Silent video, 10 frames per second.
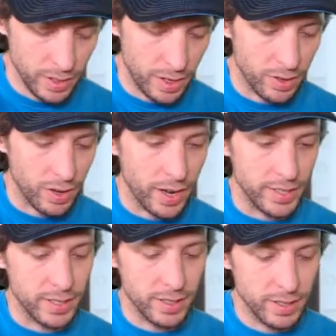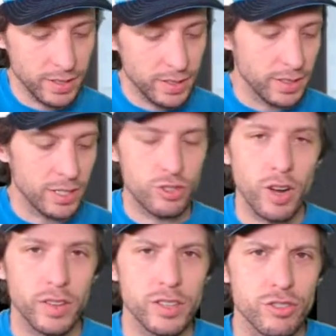All right, let's
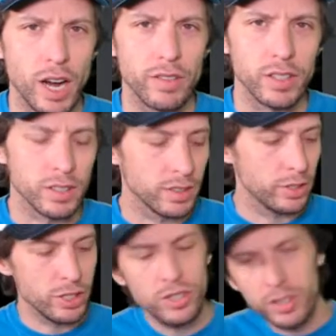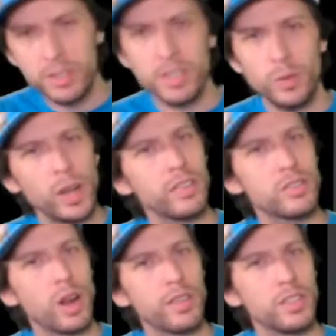draw this driver. You can turn this into whatever
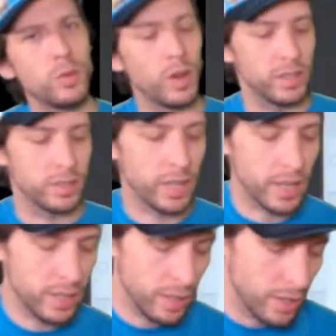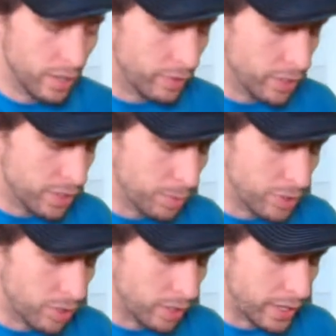driver you want, okay? First, I'm
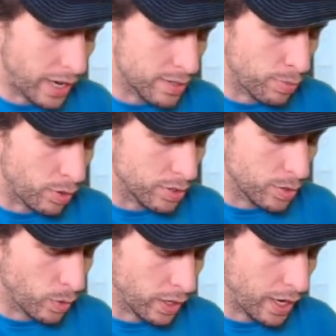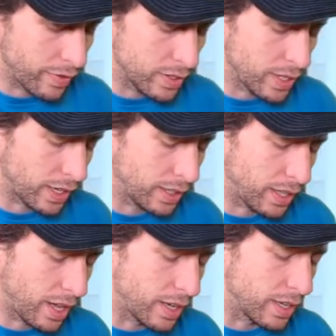going to draw a dashboard, so we're going to have a second
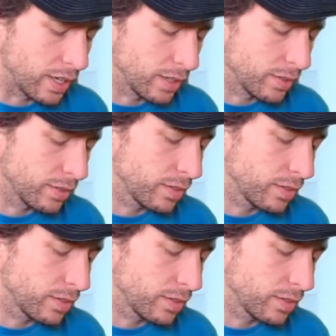line here.